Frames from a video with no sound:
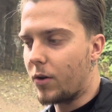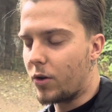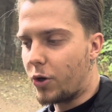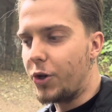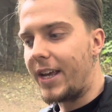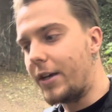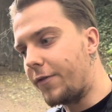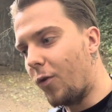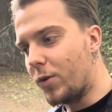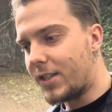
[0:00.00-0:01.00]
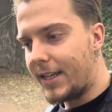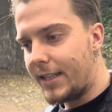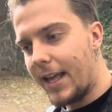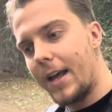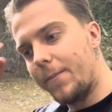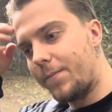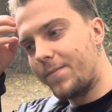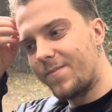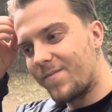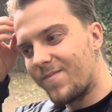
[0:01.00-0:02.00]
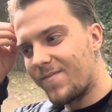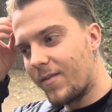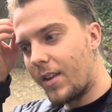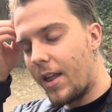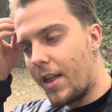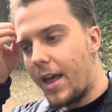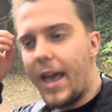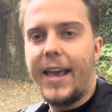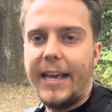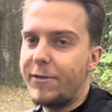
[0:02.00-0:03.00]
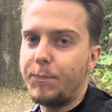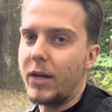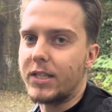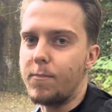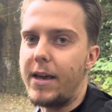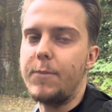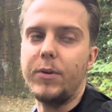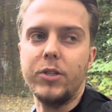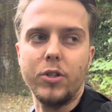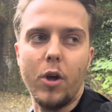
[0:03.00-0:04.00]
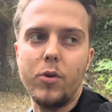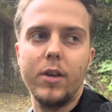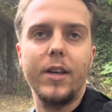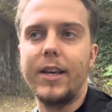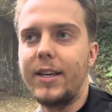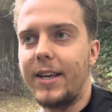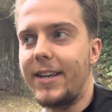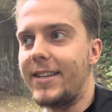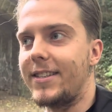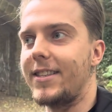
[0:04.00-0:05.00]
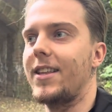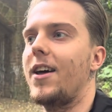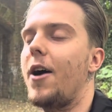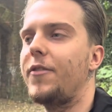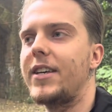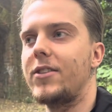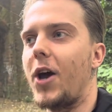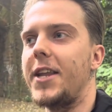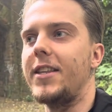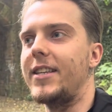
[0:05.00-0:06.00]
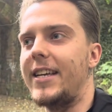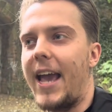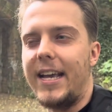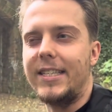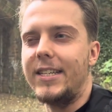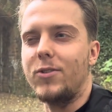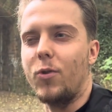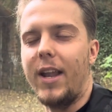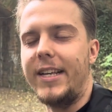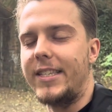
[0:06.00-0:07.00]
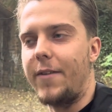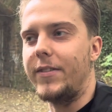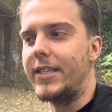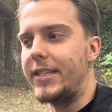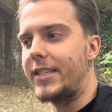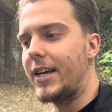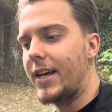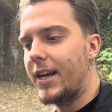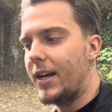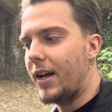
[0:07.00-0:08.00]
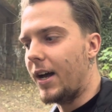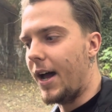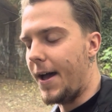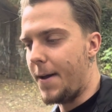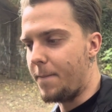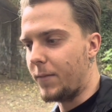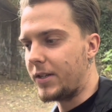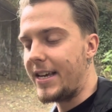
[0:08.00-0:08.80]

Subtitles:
could he have foreseen that? Ifs, buts and maybes, you know. I think he died in the 80s or the late 70s. So